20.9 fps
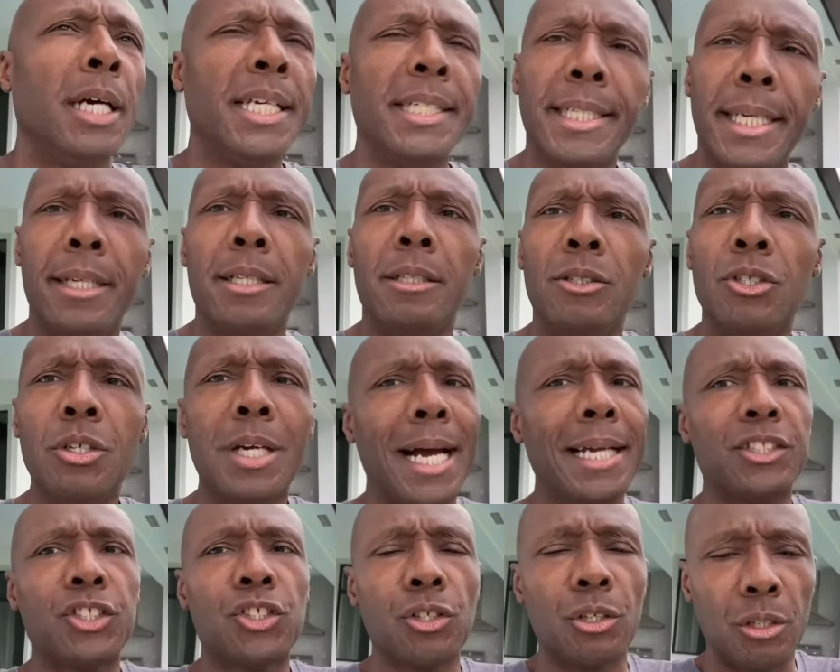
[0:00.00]
And then you
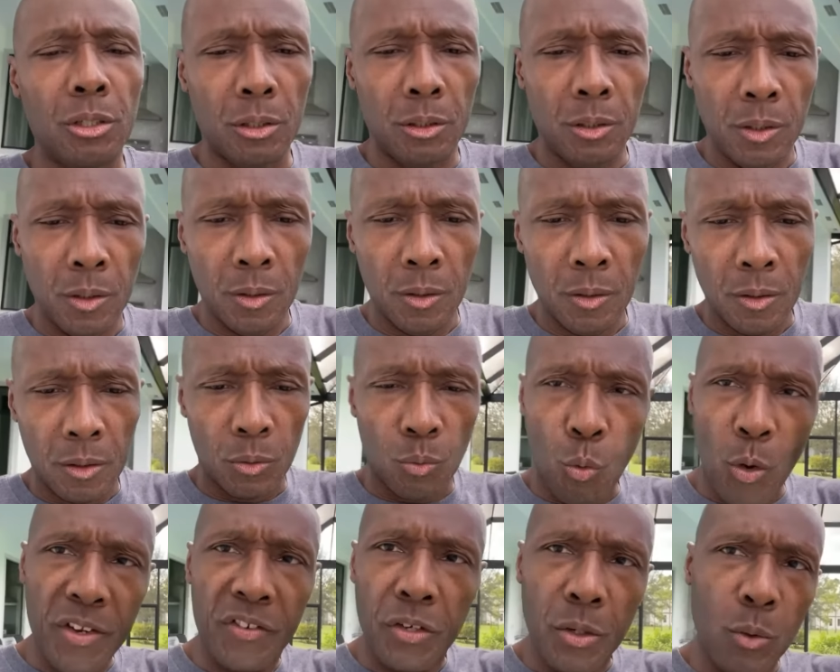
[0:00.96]
got your
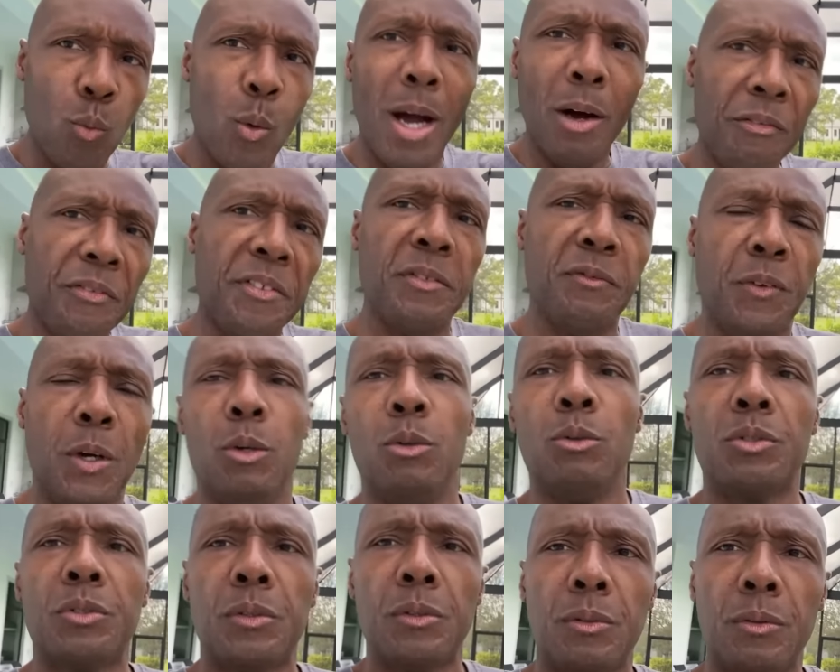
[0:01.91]
rich and wealthy
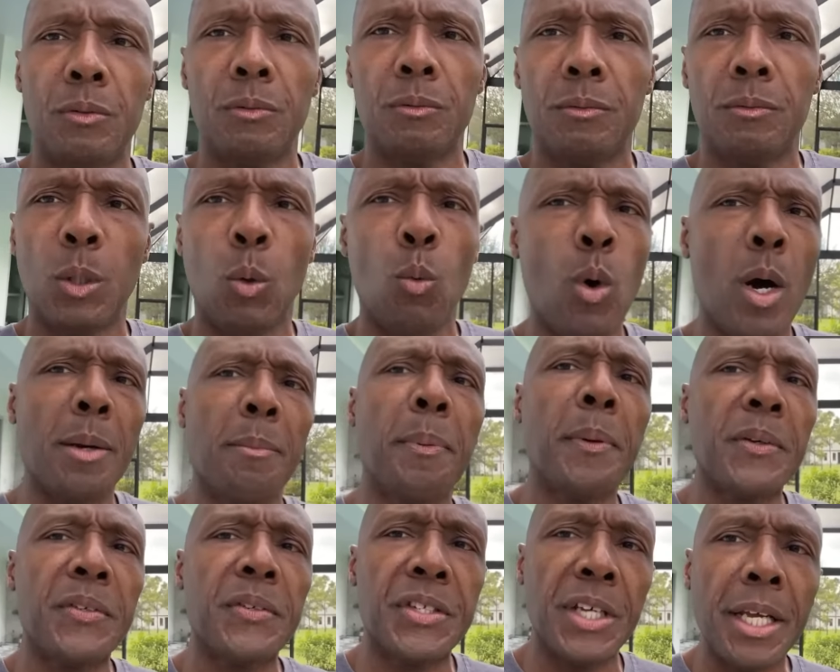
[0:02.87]
folks, the one
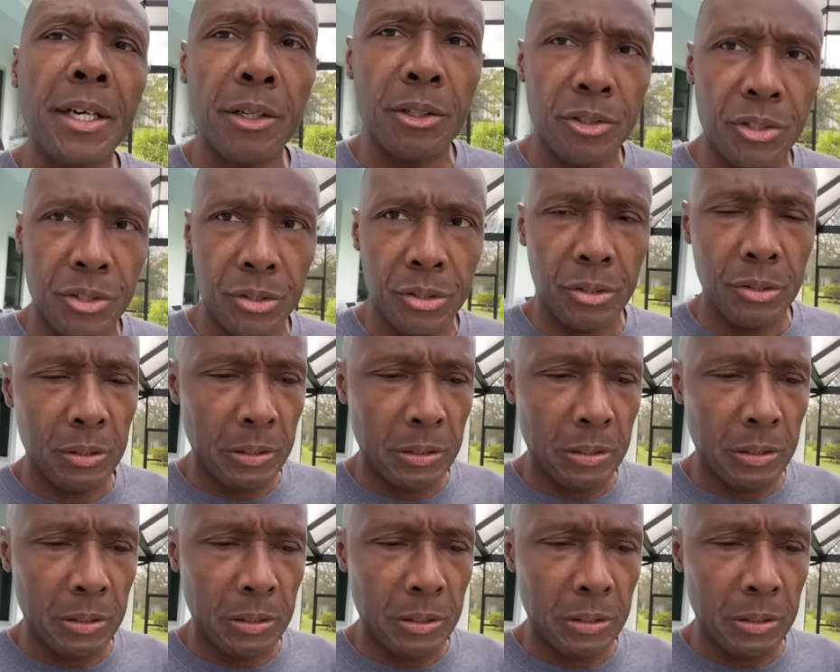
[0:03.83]
percenters.